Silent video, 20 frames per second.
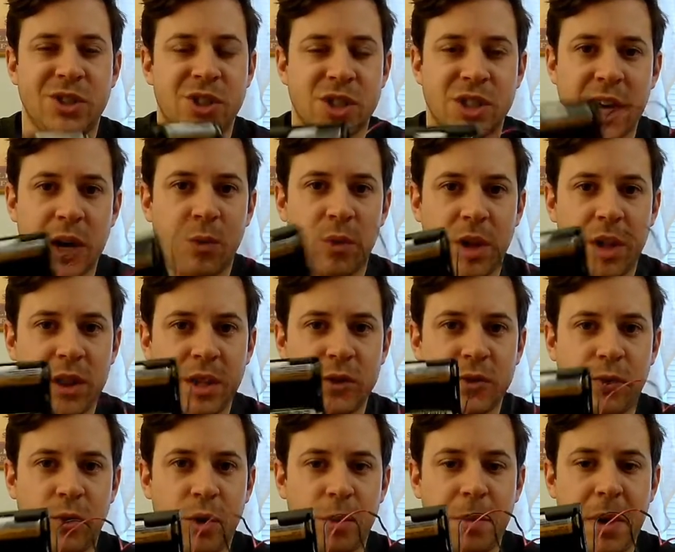Just get one of these
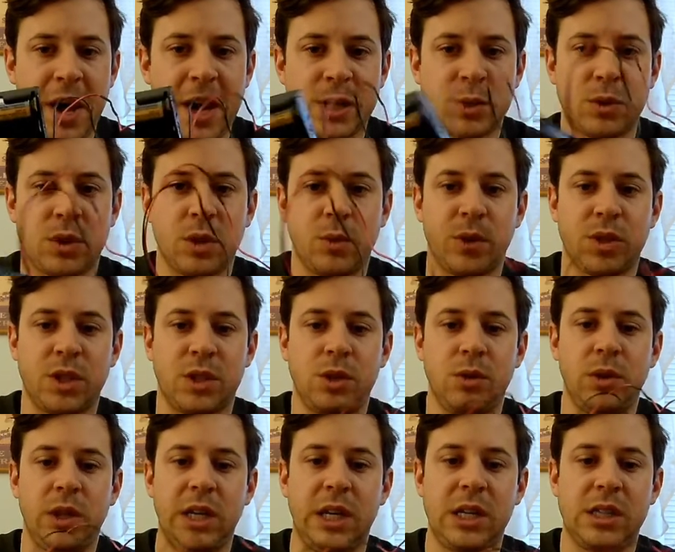four packs with the, with the
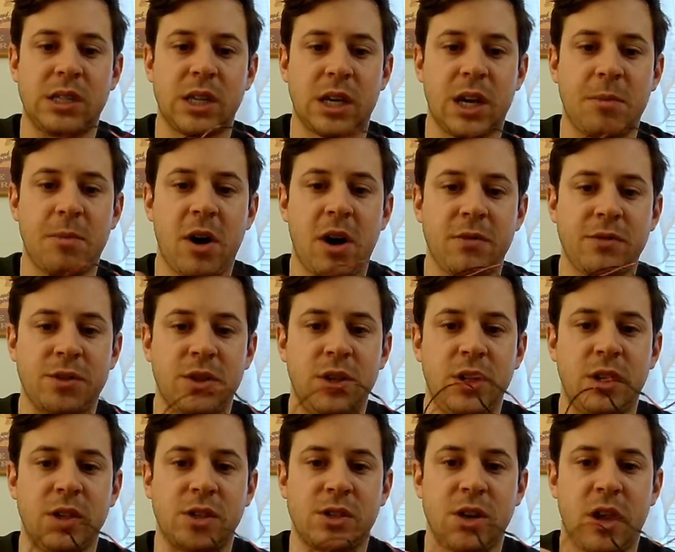two leads that come off, so you
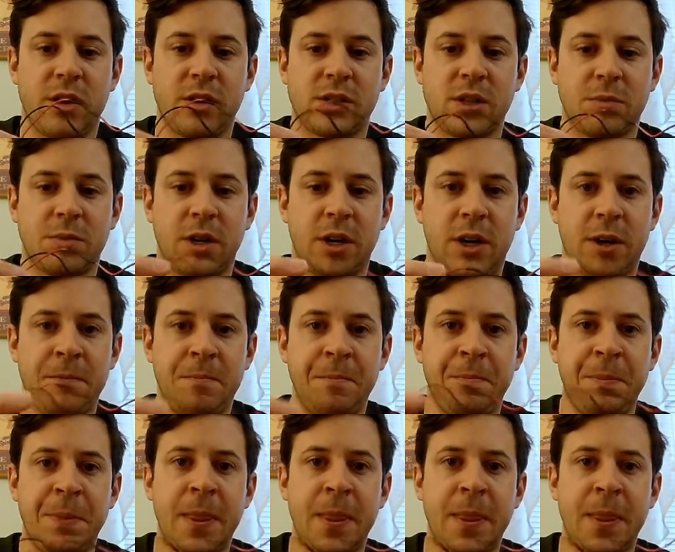can solder something on.